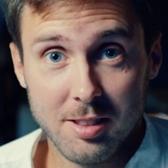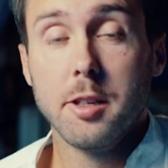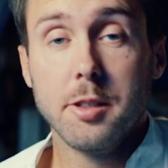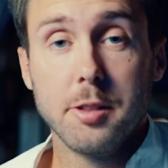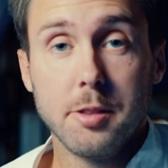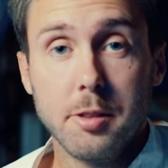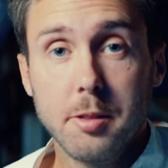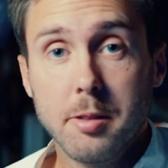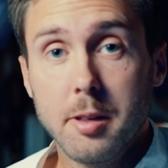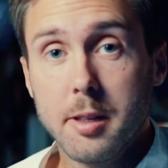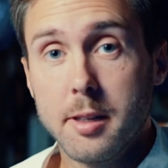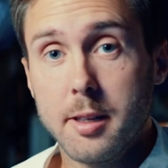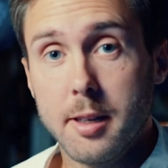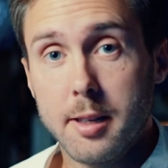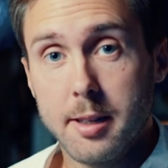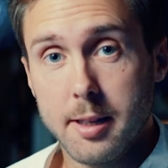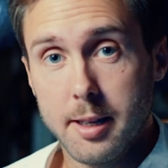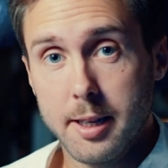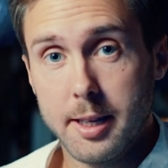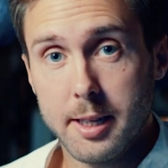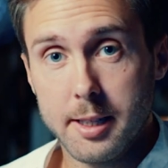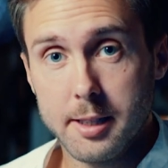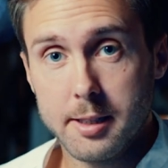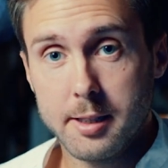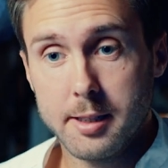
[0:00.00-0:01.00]
You are not
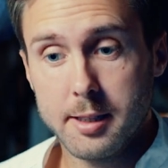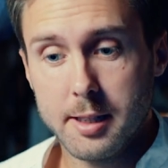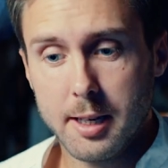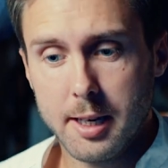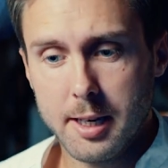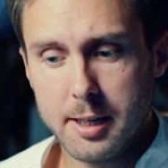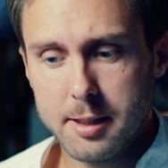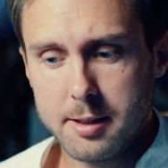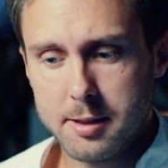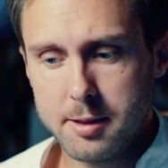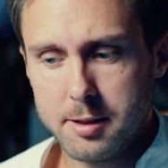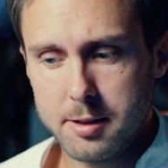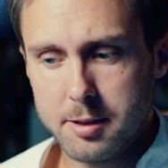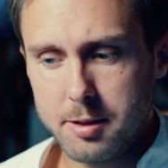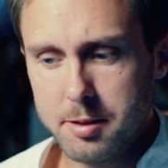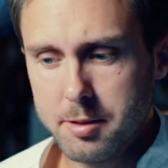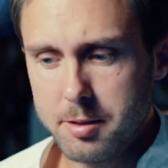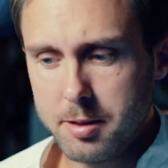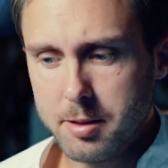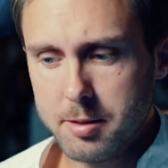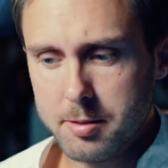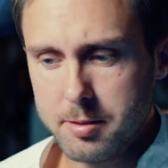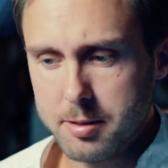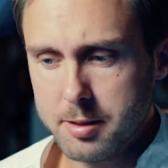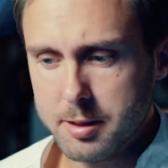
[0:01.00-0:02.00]
lazy and you
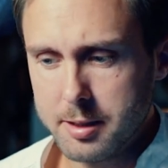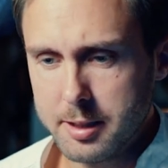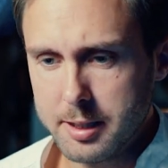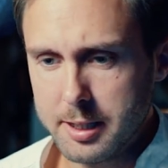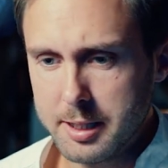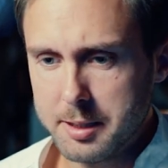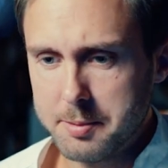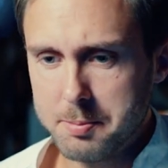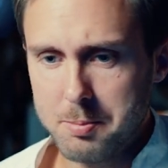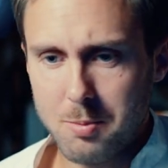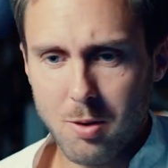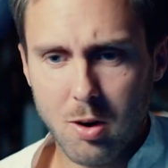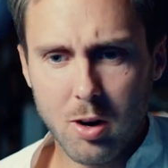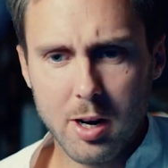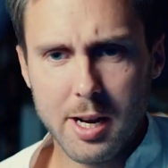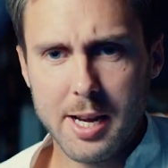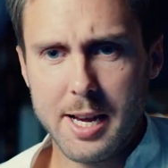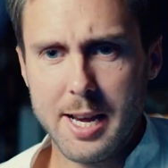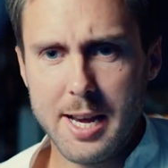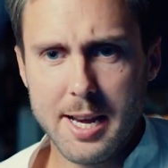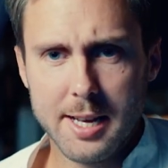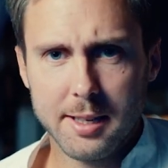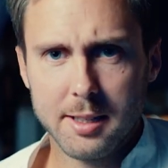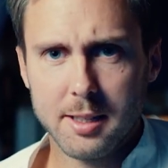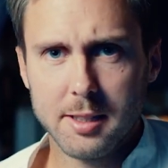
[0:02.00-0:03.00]
don't need more
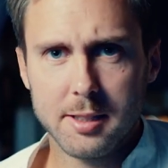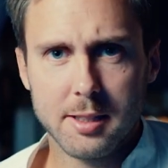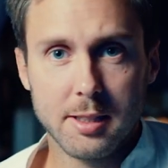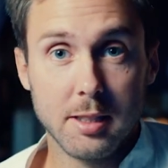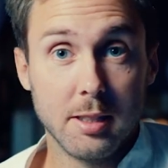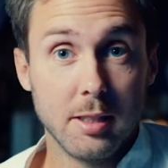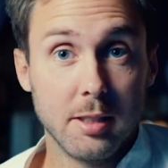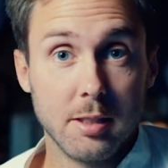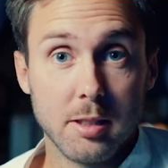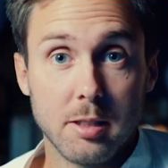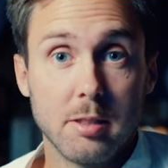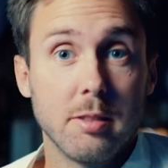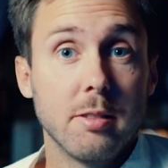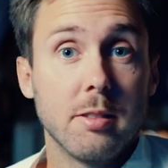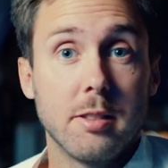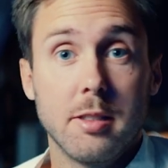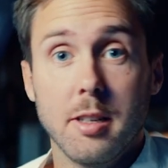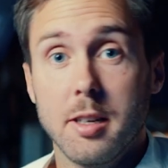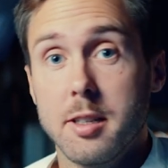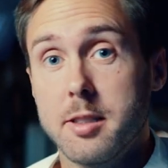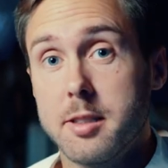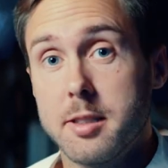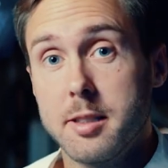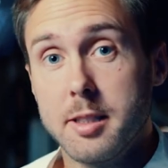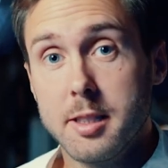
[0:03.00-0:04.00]
energy. You
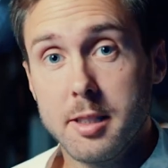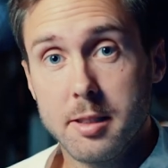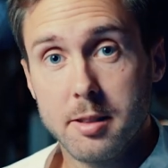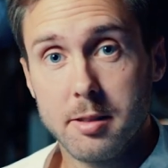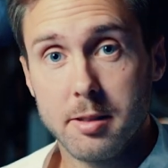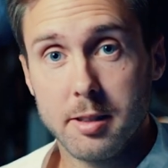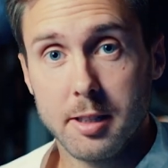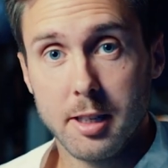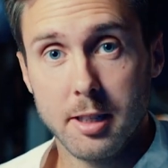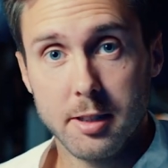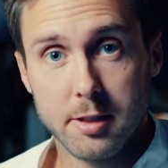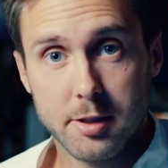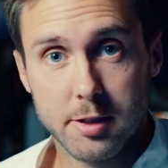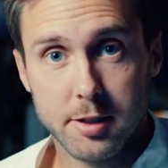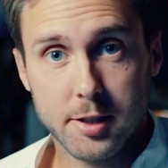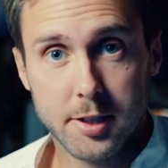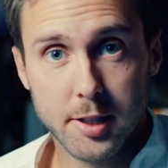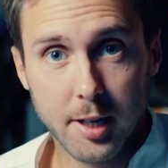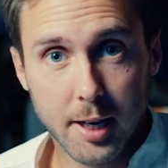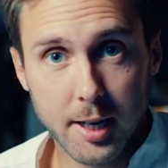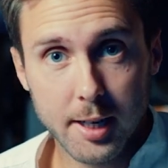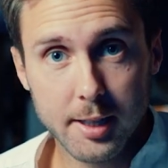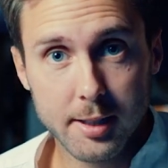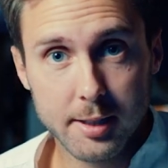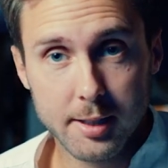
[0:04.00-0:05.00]
just need to get
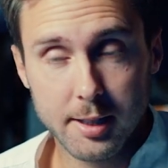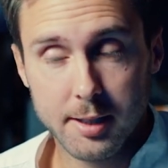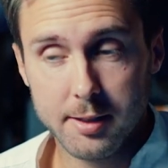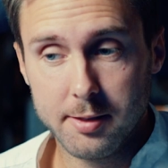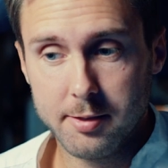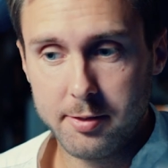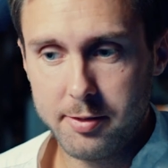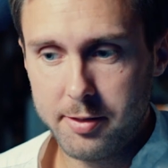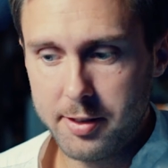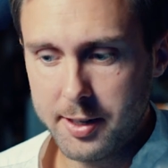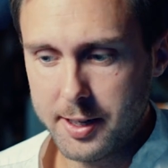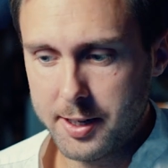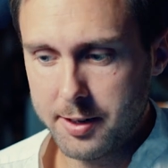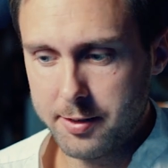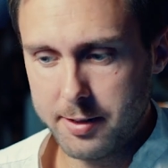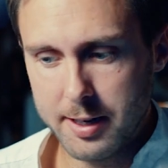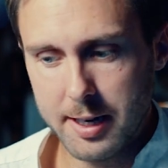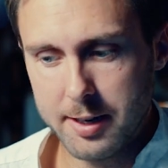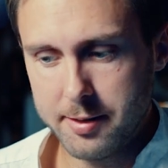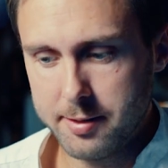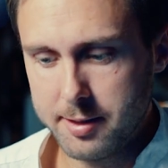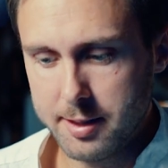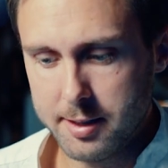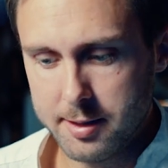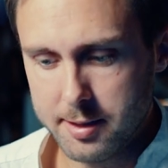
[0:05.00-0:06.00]
started and figure
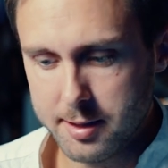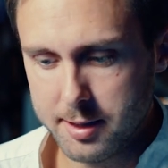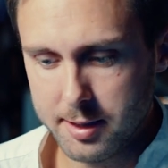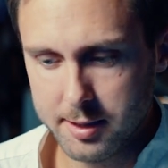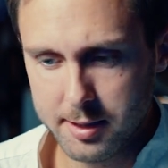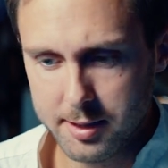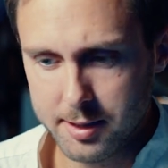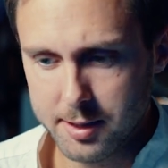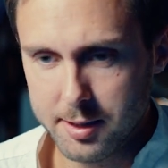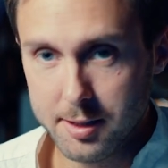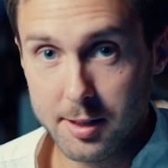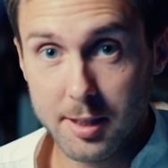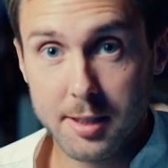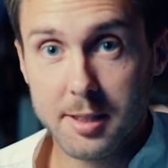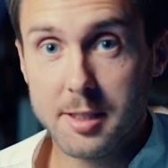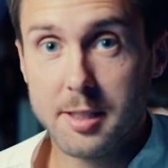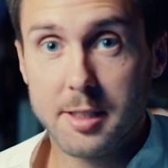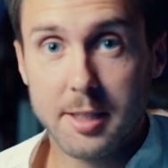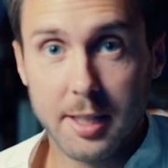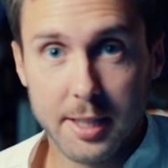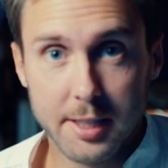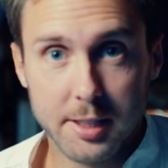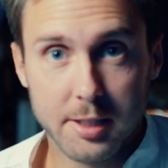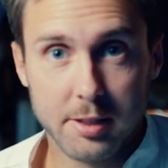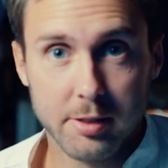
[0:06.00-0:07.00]
out that this is not
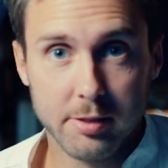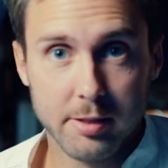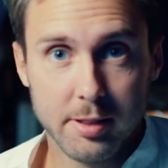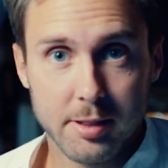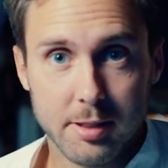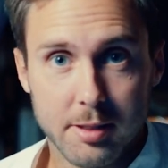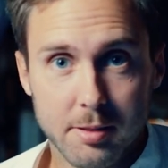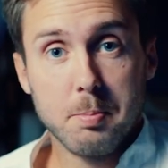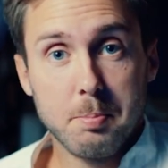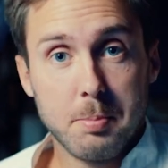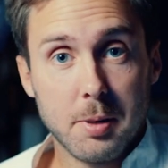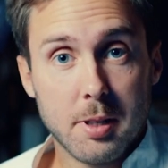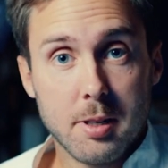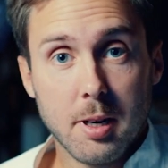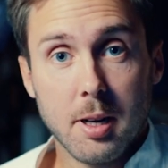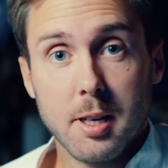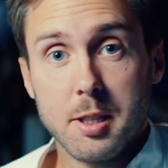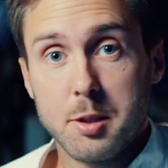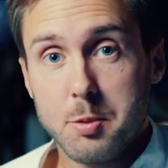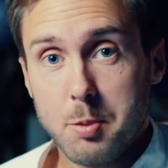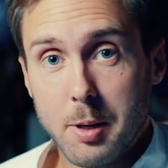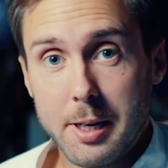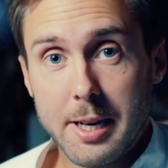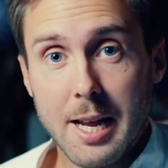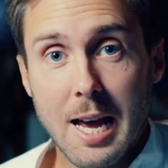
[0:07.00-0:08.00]
dangerous.
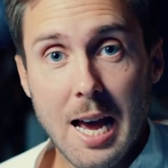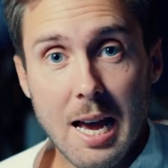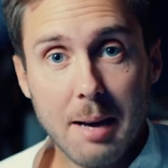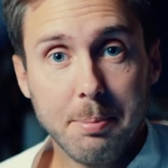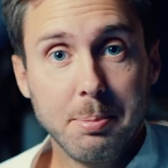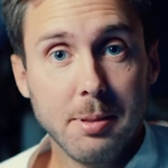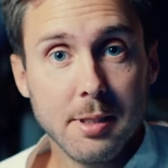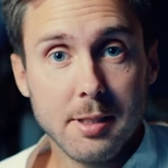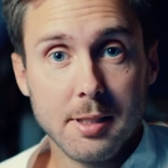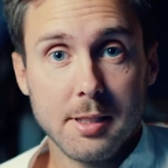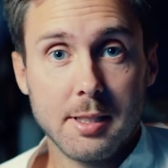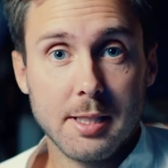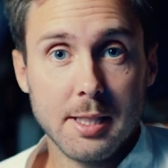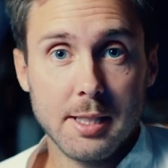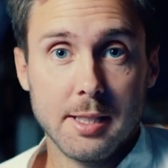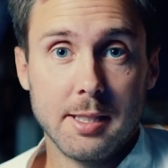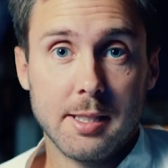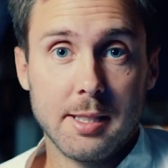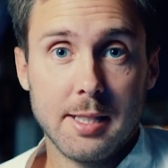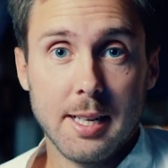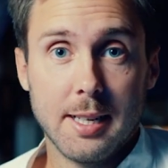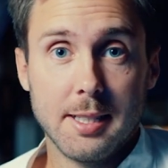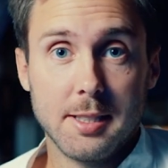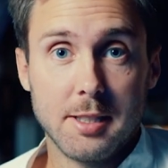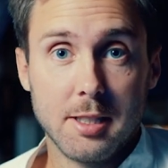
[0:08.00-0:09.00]
Because what happens is
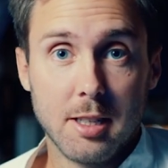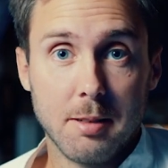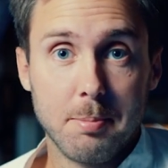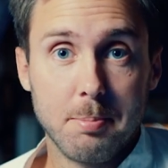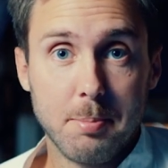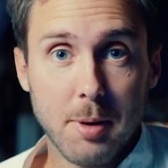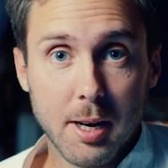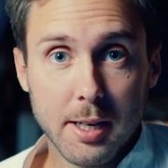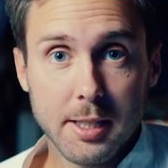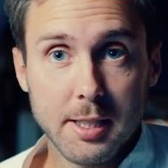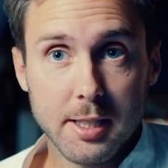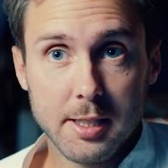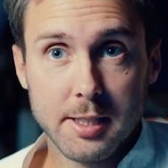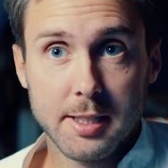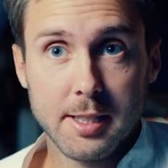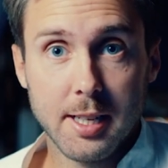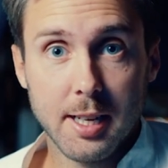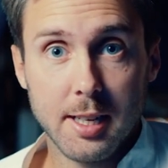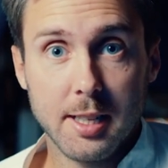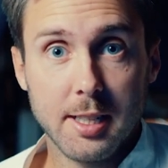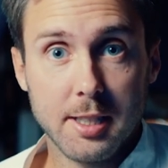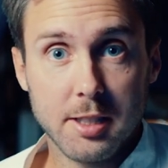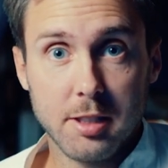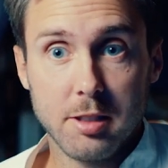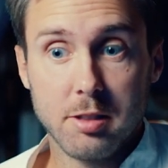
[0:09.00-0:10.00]
that your body is
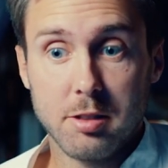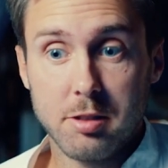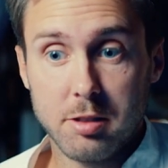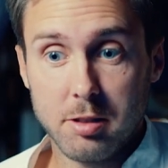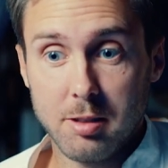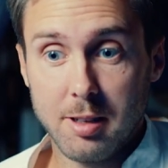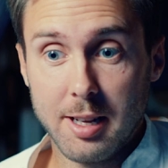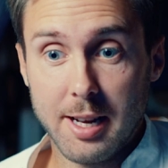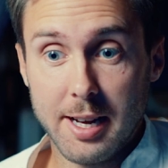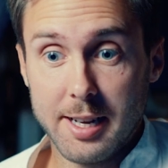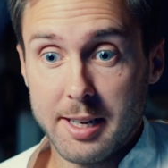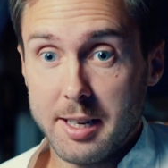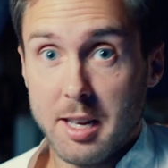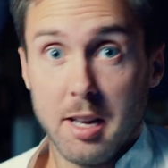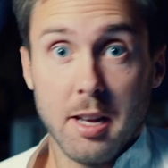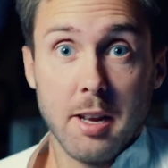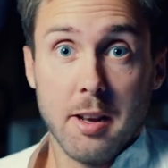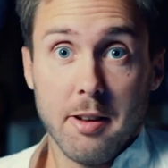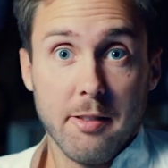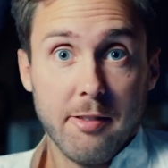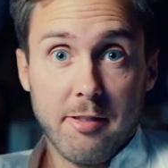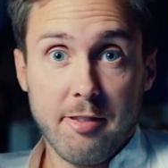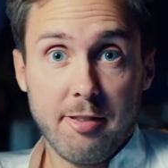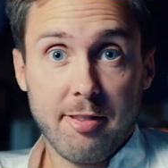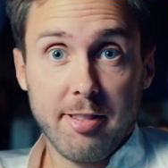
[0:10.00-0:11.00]
telling you
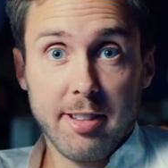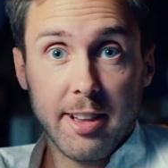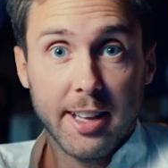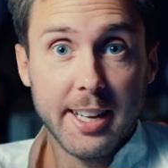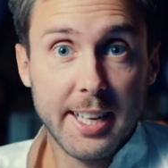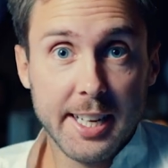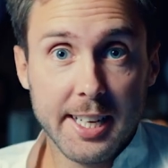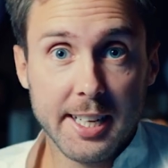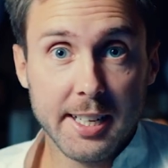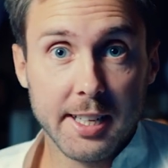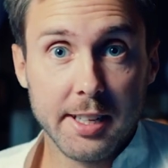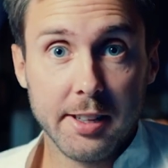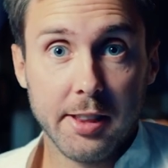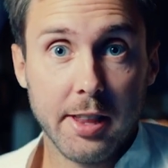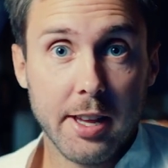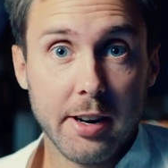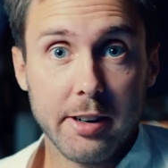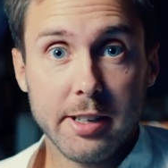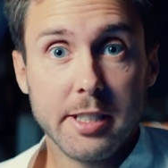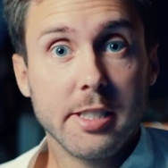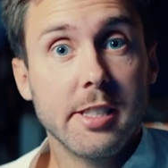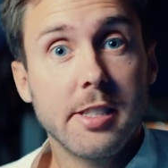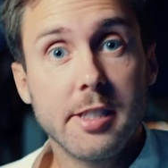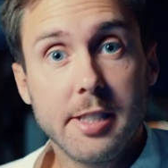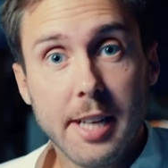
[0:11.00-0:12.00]
to flee, there
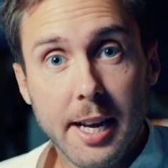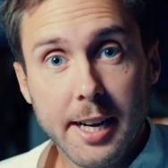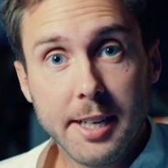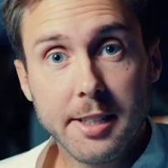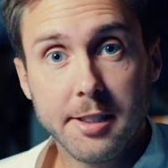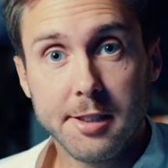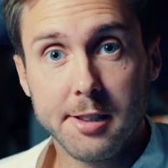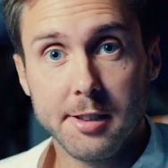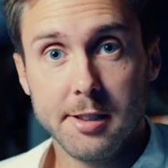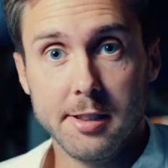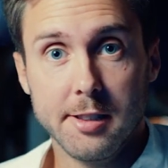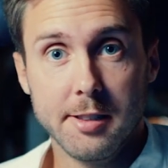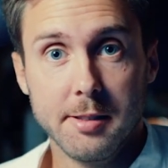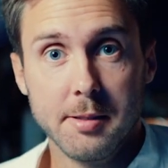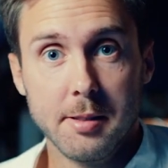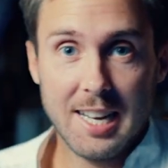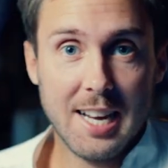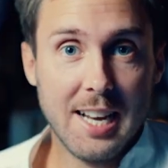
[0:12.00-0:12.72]
is danger.